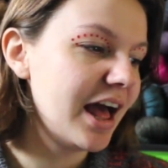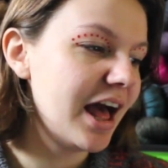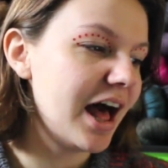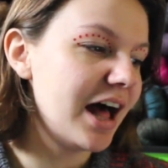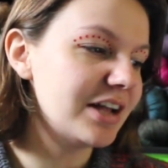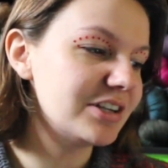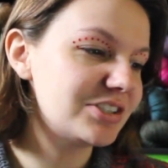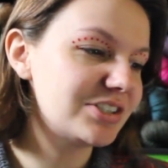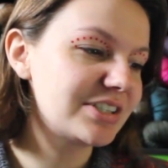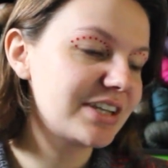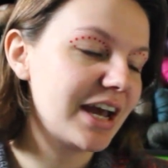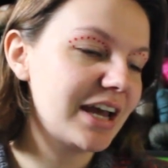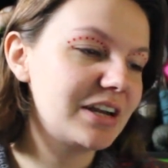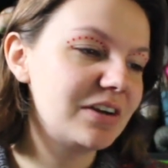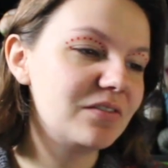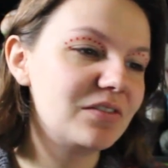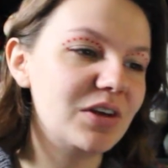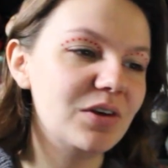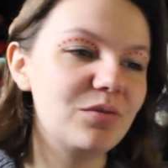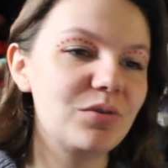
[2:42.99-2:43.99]
I'll just kind
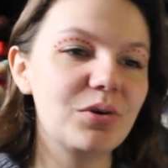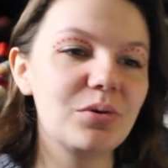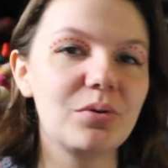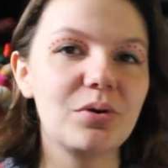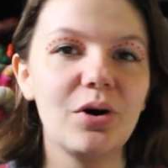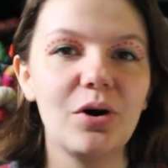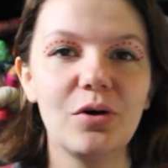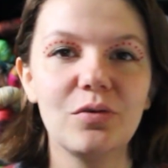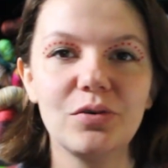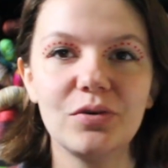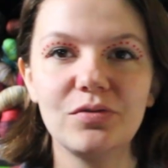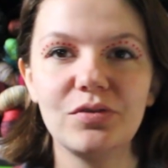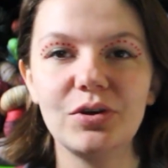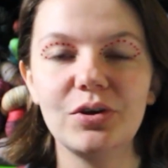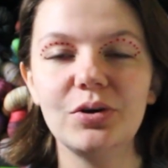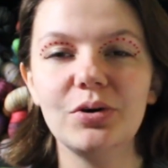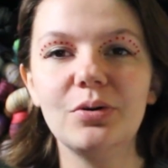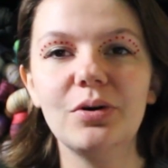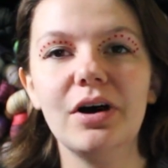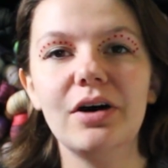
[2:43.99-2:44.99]
of give you an
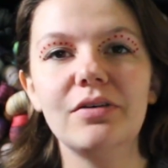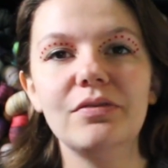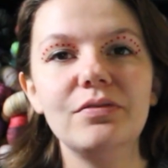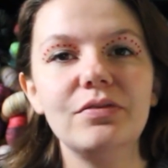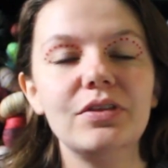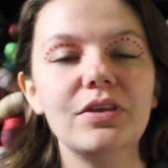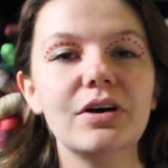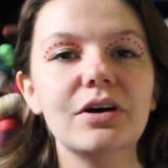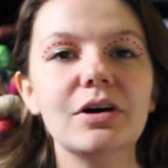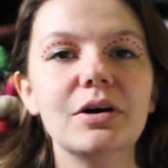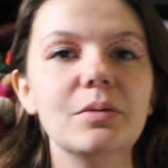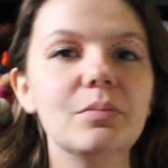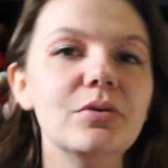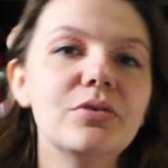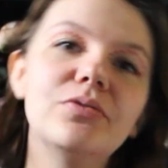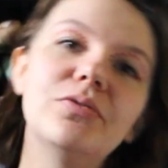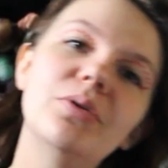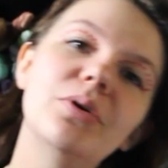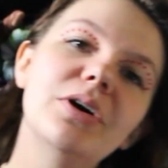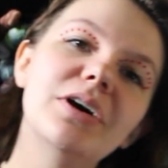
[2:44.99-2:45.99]
overview of the
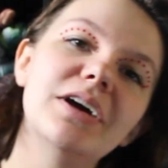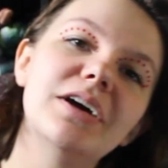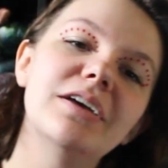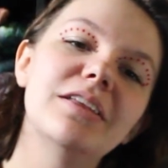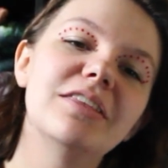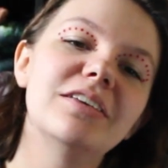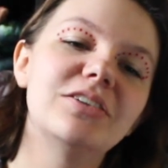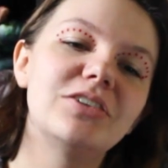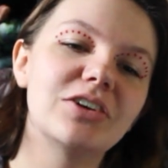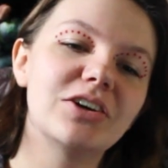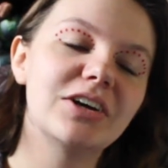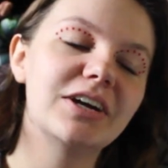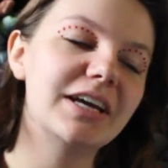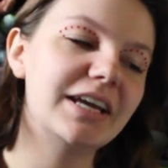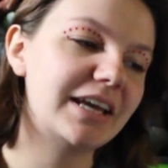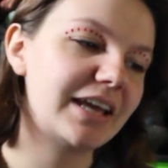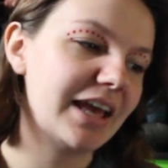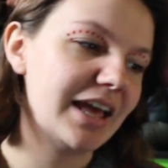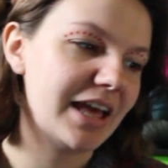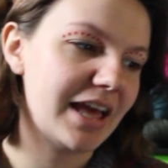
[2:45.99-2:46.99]
before, the
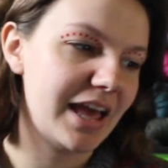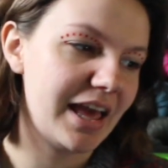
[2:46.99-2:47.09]
during,